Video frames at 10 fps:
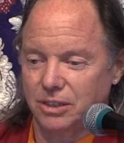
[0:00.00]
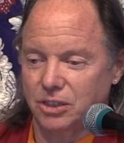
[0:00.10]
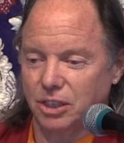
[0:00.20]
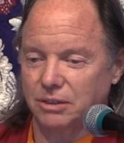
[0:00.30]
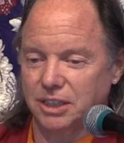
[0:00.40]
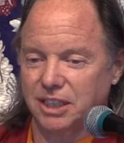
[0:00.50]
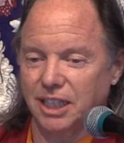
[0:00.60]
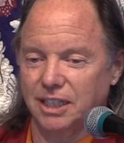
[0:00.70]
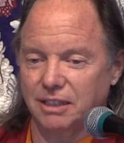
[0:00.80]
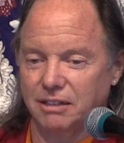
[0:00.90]
don't
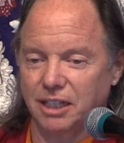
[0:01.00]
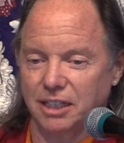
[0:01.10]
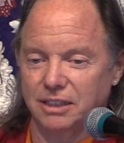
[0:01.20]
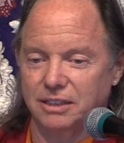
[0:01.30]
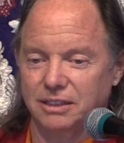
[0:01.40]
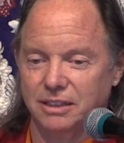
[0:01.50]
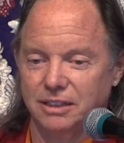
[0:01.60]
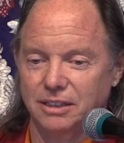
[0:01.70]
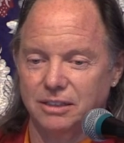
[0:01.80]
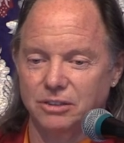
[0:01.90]
stay in things.
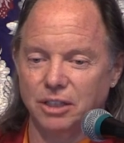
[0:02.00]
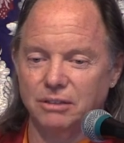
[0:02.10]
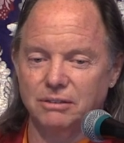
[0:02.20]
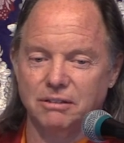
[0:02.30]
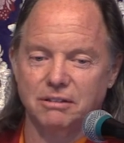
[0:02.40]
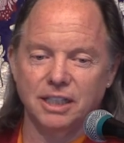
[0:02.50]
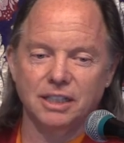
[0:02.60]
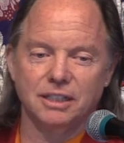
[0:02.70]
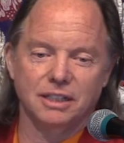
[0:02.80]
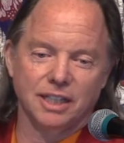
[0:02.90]
Don't
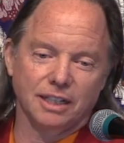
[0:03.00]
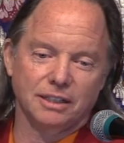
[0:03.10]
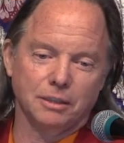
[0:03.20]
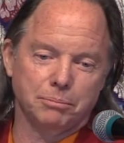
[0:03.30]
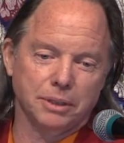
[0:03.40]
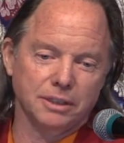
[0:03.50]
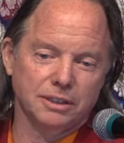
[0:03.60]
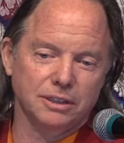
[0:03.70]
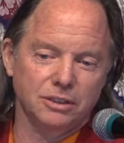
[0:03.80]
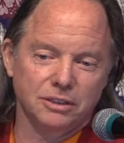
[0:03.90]
think that the
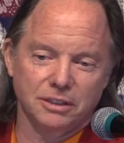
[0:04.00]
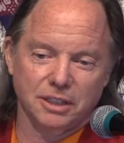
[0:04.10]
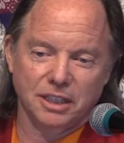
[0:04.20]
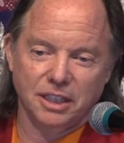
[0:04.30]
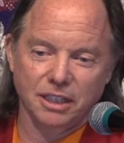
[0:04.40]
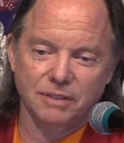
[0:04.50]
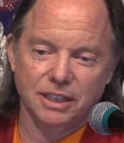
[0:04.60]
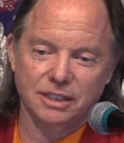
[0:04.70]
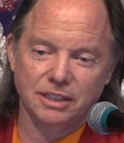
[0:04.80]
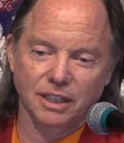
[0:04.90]
person you're
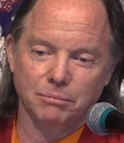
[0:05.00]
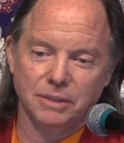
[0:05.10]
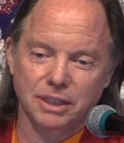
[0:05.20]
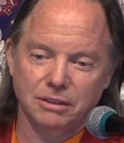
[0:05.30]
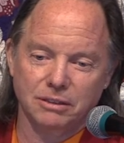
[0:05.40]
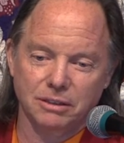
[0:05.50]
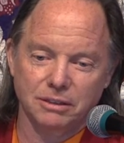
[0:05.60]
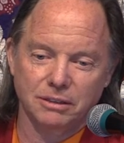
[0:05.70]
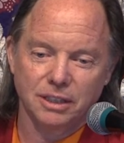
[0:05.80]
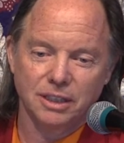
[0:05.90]
giving something
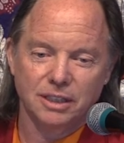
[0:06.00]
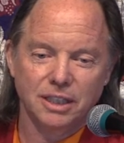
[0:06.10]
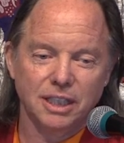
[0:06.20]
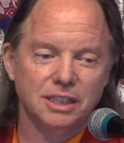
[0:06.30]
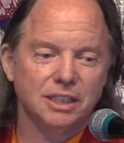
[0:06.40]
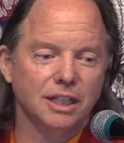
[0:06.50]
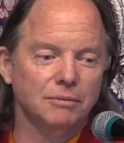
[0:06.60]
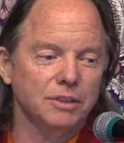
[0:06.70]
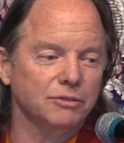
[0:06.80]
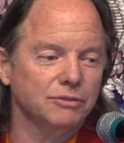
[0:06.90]
to is
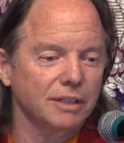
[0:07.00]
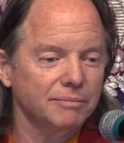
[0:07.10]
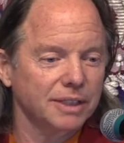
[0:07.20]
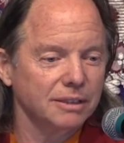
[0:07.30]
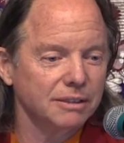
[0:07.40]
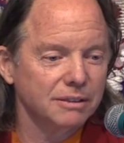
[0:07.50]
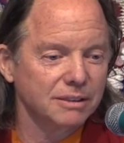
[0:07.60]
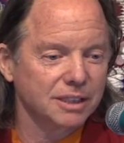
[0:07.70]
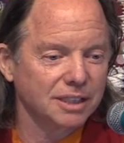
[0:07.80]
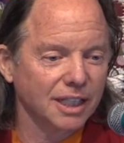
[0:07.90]
coming from their
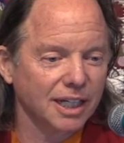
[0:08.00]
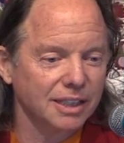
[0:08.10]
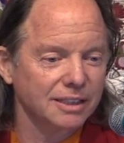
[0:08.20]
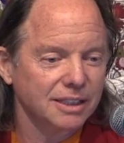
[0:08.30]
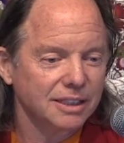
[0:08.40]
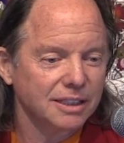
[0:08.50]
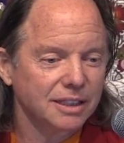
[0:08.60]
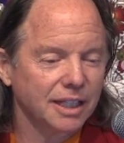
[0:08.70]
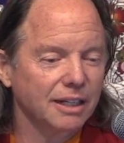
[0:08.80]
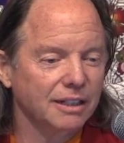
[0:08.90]
own side.
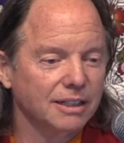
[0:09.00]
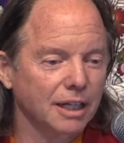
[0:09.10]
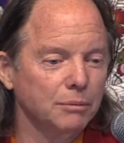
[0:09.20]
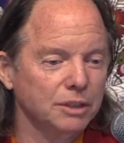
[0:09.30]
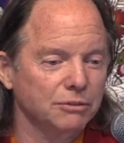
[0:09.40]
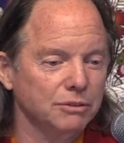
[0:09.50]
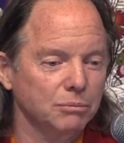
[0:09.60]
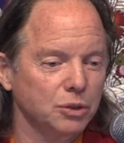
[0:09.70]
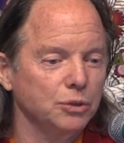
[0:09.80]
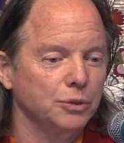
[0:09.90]
They are coming
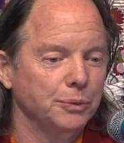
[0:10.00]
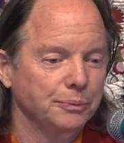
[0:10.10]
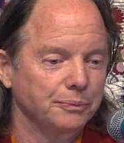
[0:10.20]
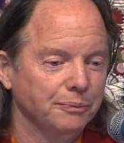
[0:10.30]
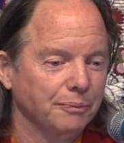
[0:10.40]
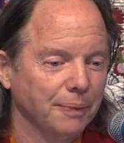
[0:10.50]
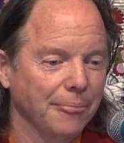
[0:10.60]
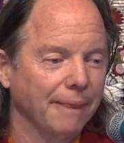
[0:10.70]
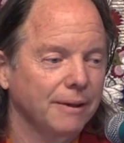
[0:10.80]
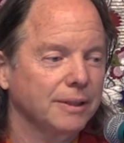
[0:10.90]
from you.
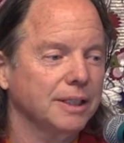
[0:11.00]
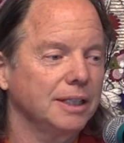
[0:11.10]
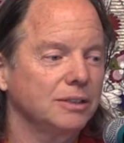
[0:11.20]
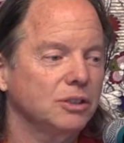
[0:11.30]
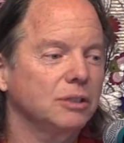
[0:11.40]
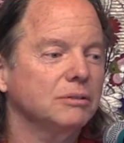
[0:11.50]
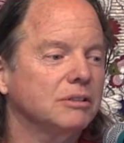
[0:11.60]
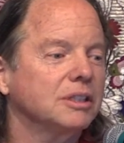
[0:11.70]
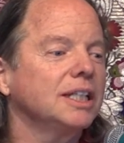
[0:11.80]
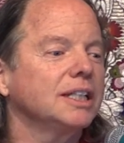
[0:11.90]
Okay? Don't
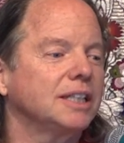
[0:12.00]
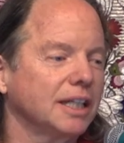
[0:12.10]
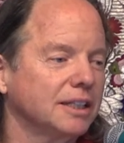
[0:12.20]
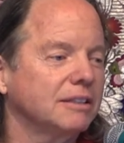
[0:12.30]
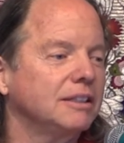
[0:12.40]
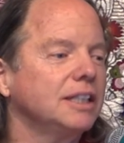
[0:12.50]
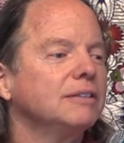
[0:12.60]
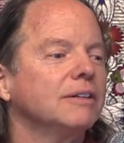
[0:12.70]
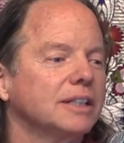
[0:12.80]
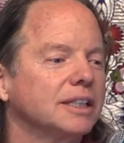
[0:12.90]
think that the thing
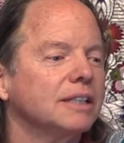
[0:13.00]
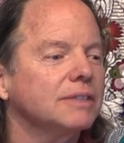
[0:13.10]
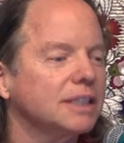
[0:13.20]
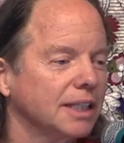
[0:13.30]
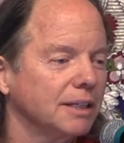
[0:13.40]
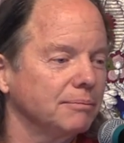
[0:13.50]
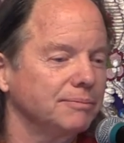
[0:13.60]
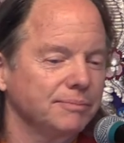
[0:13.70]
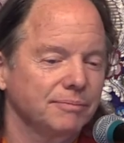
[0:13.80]
you are giving them